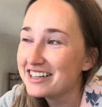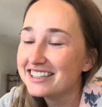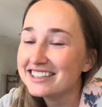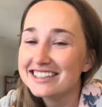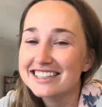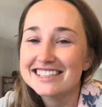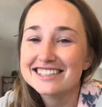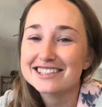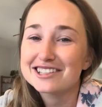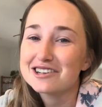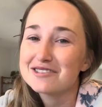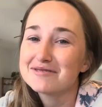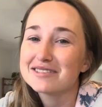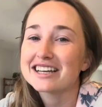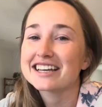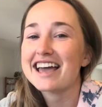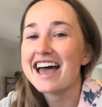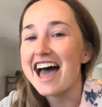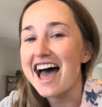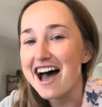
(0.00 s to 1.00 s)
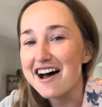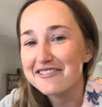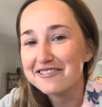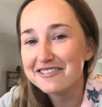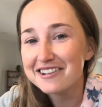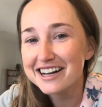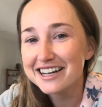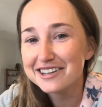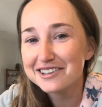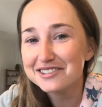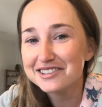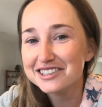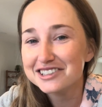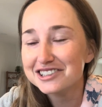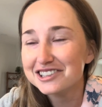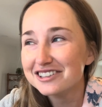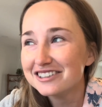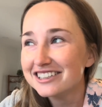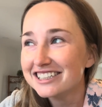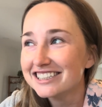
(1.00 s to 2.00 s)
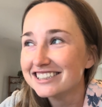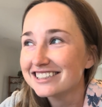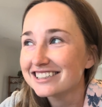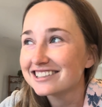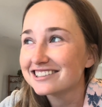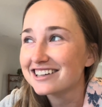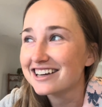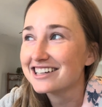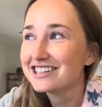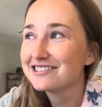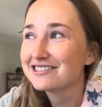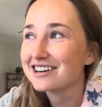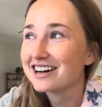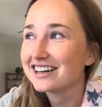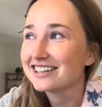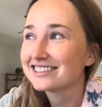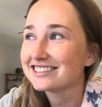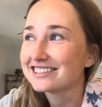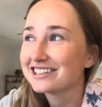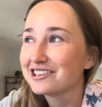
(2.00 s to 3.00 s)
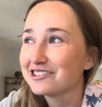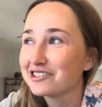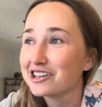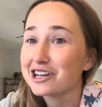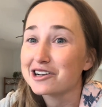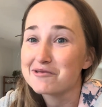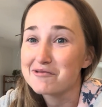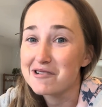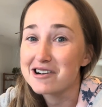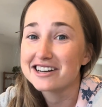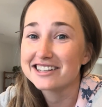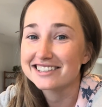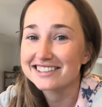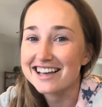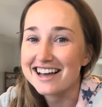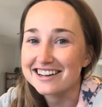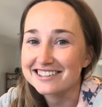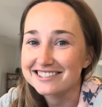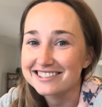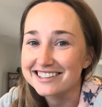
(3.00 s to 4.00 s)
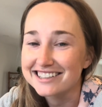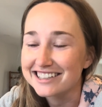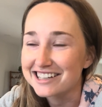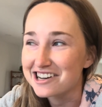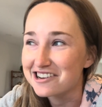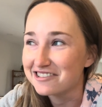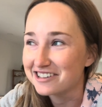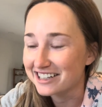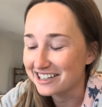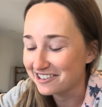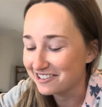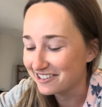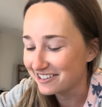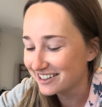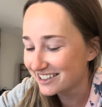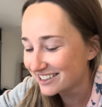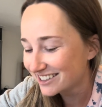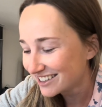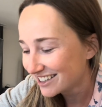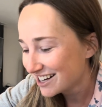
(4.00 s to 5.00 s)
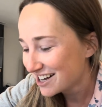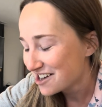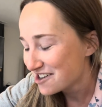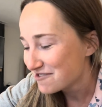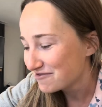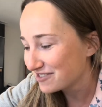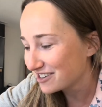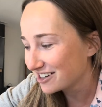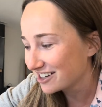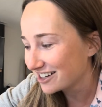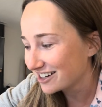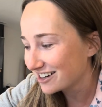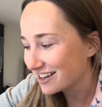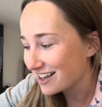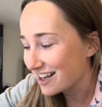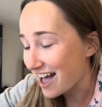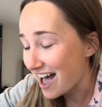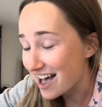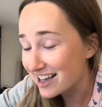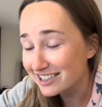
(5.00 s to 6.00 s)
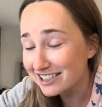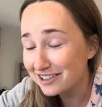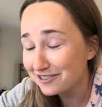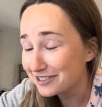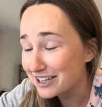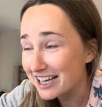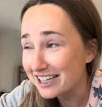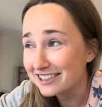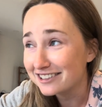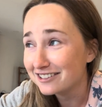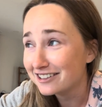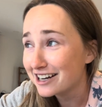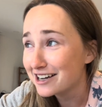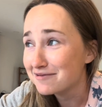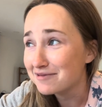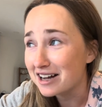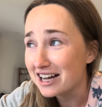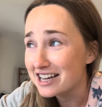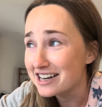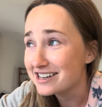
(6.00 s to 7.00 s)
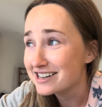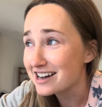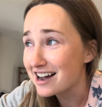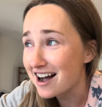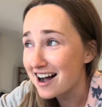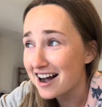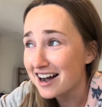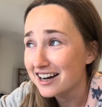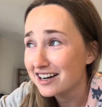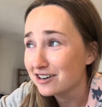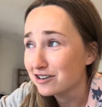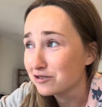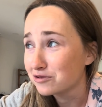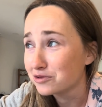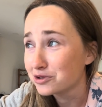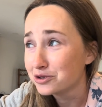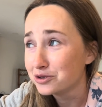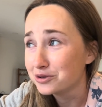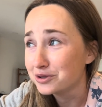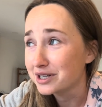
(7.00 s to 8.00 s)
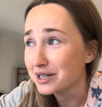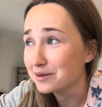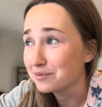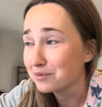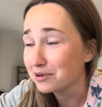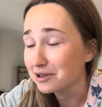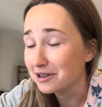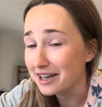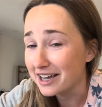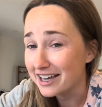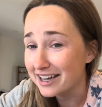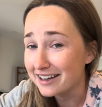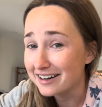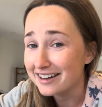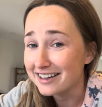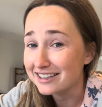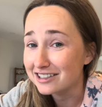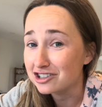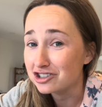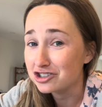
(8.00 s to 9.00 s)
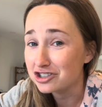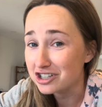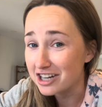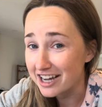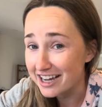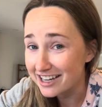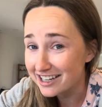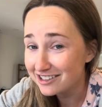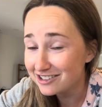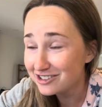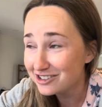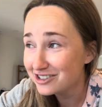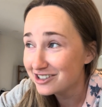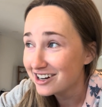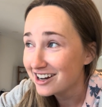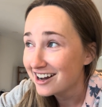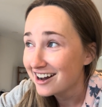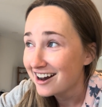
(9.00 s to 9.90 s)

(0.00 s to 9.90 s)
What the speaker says: at least till I'm like halfway on the journey to let you guys know like what is actually going on. But as of yesterday, my entire route and plan has changed.